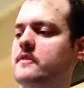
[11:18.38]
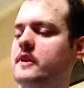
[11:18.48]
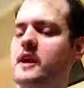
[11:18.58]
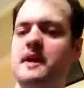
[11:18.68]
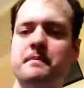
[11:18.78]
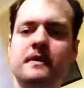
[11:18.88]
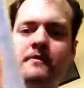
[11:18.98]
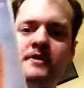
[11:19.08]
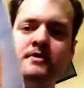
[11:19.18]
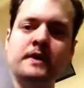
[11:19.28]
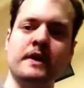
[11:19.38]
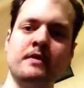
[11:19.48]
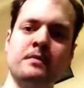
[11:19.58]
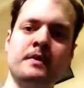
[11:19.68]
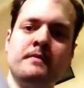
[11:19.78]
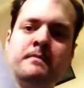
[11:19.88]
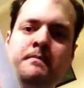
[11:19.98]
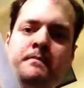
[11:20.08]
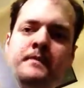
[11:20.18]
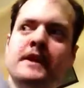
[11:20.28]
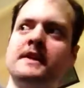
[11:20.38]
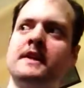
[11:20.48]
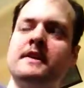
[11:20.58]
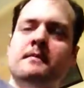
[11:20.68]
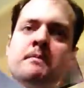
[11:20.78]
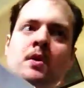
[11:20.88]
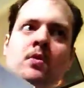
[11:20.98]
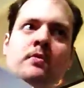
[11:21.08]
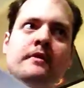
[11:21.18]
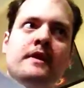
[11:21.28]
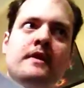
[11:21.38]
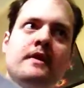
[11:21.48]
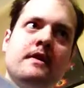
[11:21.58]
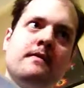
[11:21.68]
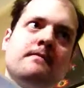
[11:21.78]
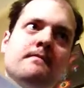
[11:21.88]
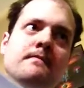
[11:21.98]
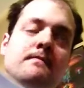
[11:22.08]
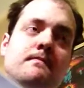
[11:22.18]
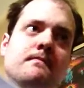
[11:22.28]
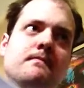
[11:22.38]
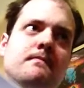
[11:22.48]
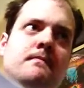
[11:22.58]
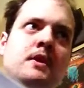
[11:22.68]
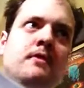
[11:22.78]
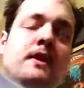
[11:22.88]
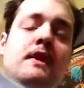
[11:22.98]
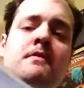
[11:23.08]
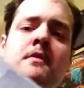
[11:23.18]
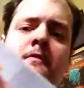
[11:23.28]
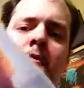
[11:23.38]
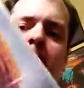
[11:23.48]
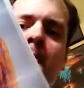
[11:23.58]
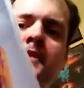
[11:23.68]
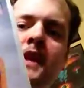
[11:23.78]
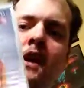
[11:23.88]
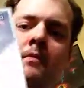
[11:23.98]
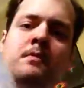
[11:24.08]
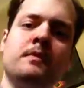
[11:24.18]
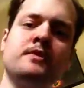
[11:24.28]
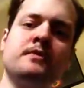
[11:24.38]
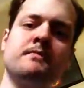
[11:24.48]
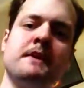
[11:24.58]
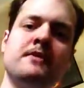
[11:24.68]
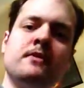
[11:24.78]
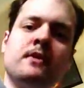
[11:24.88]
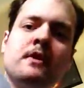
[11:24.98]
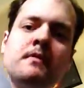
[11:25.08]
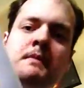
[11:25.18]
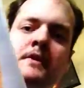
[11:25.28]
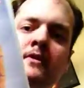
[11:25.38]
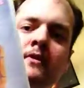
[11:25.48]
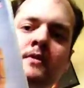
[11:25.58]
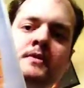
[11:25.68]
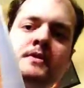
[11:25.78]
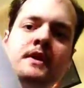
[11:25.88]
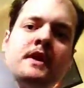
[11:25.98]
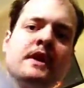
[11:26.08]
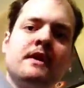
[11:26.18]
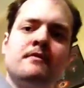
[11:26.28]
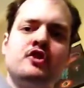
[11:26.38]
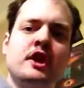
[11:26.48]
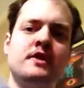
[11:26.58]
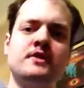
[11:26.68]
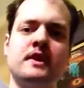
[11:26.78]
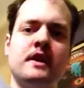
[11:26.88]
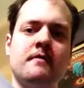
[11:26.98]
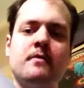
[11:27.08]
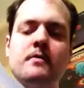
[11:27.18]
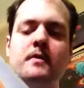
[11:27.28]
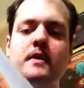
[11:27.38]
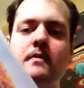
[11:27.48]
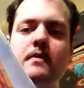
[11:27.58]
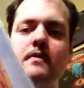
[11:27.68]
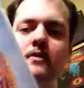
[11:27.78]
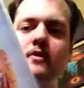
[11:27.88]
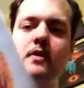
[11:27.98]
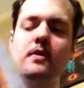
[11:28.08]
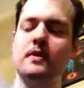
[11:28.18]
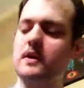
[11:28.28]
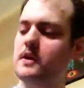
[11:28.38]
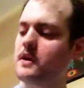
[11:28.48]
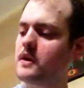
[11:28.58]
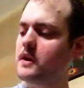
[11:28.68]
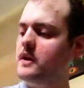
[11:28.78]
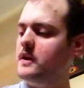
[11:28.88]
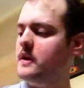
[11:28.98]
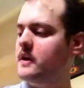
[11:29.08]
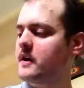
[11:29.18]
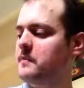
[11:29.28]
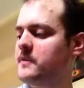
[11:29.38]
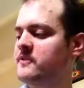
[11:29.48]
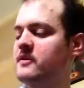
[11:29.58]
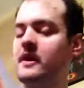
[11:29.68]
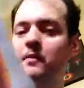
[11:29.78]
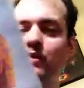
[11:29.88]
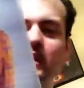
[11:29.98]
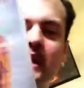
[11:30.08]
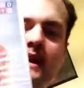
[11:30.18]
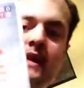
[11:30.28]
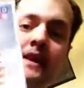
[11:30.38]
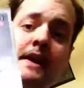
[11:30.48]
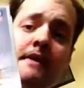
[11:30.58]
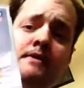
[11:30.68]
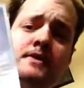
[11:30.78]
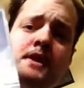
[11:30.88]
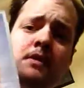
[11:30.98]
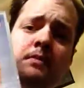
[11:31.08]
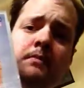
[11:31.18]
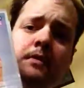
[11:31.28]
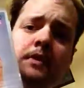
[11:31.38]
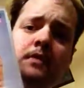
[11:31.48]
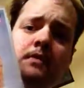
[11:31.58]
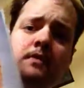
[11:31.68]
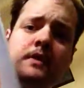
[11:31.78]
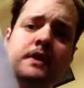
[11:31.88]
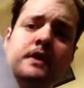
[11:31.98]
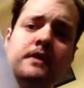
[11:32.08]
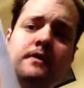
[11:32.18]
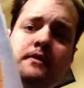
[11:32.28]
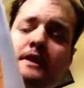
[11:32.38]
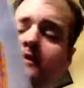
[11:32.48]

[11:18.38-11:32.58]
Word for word: the copy of this record would technically borrow the uh, you know the cover of their first album, which was mental called Mental Notes, and kind of changed the cover a bit. So, uh, but still, I'm really glad that I have this album. You know, uh, it's